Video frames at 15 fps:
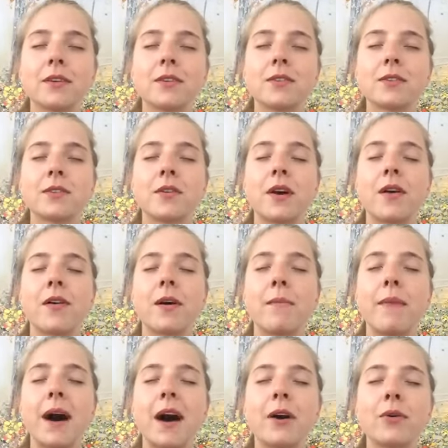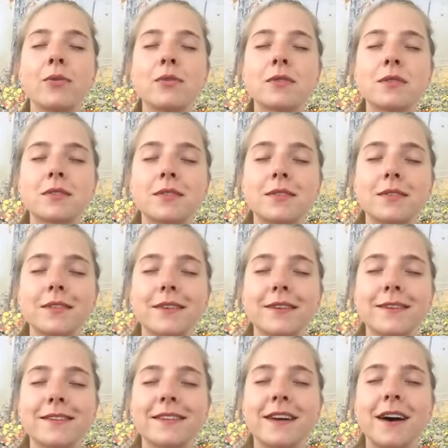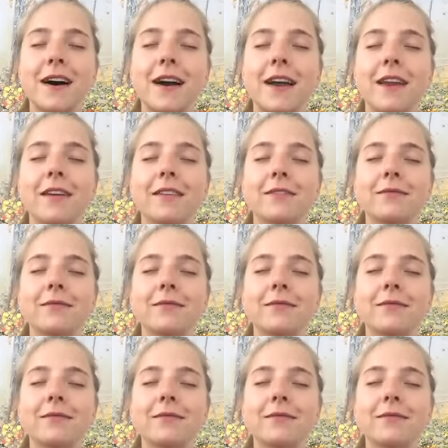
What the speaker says: so our mouse inside